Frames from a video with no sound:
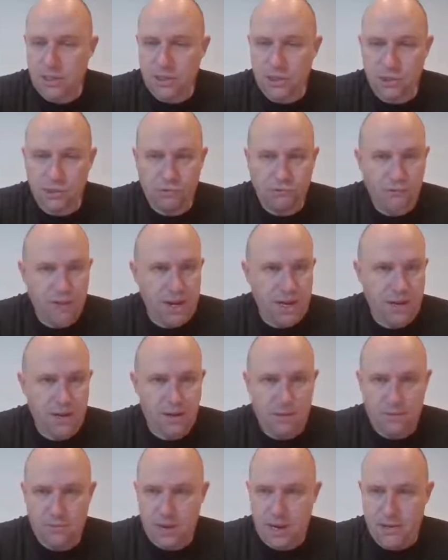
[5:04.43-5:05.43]
It's just written
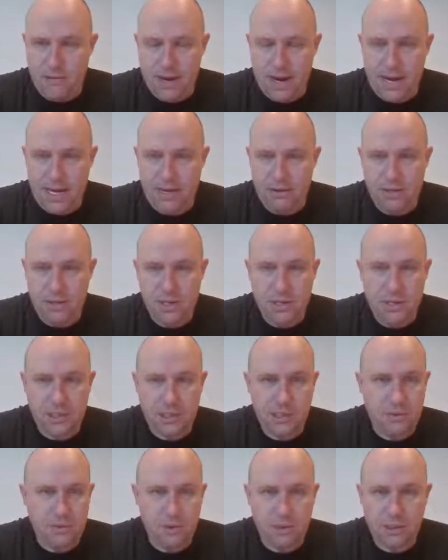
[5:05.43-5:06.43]
the other way around.
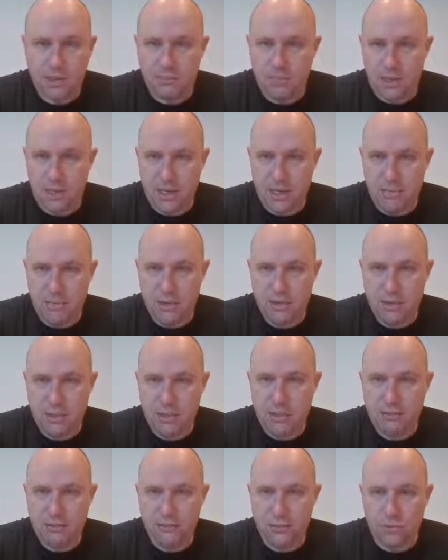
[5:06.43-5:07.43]
So using my
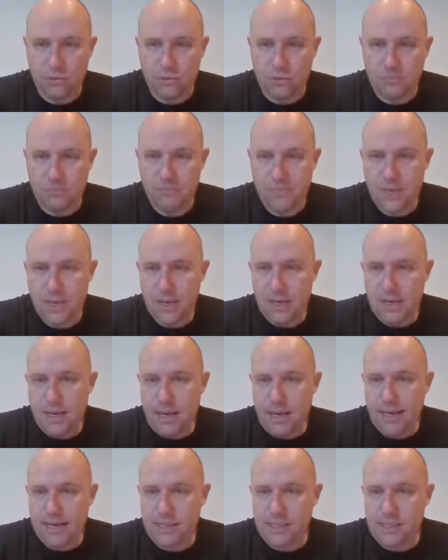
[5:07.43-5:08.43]
commutative rule,
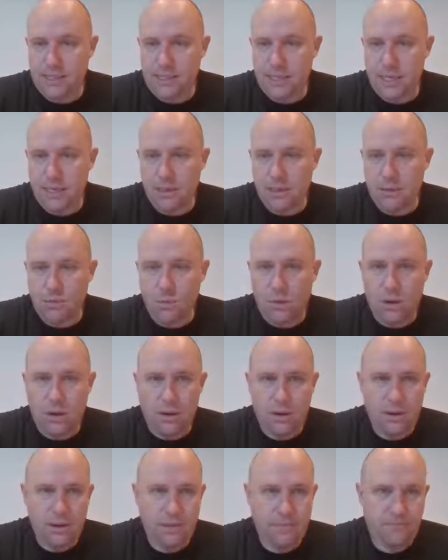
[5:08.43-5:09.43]
I can see that
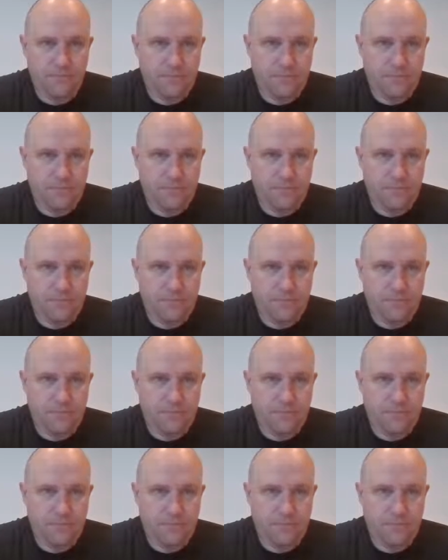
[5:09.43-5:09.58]
1